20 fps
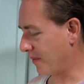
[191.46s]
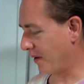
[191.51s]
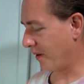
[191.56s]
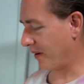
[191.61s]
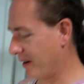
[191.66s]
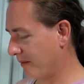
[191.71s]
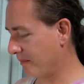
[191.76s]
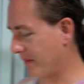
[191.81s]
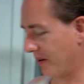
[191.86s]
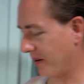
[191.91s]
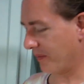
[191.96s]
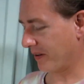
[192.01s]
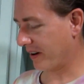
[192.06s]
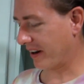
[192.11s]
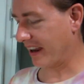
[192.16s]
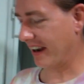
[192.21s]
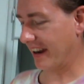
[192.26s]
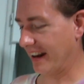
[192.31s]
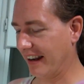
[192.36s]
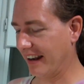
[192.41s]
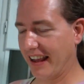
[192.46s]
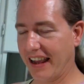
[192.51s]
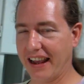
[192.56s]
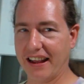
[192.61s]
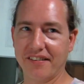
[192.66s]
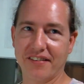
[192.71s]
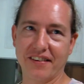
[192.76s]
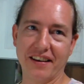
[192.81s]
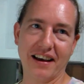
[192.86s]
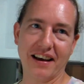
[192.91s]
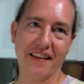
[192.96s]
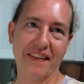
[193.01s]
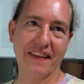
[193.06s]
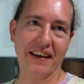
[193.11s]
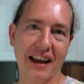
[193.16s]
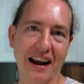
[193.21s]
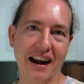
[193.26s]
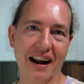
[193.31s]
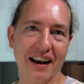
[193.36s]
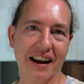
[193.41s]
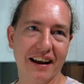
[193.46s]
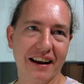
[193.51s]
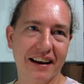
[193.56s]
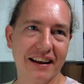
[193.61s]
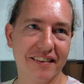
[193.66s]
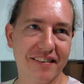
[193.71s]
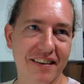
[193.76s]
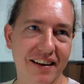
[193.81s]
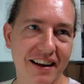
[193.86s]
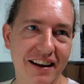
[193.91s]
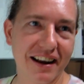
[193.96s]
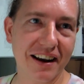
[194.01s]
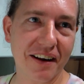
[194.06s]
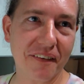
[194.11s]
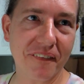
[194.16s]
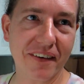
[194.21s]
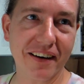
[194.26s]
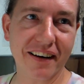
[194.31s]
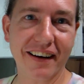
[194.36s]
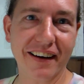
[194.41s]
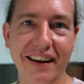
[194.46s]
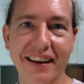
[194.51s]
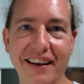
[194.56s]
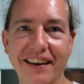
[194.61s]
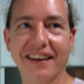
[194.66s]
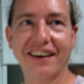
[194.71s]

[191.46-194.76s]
more, but we're getting lazy on the garlic. It's a lot of work, you